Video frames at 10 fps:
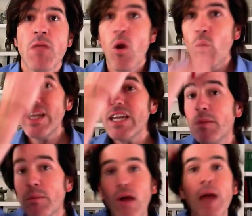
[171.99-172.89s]
We need to be
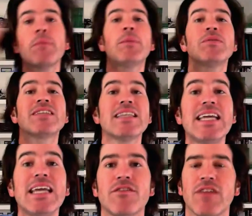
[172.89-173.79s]
bribing people to
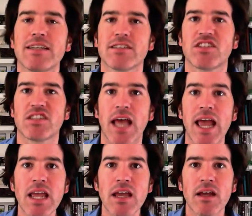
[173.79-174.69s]
leave, not to
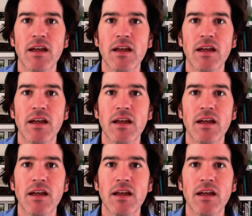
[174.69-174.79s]
stay.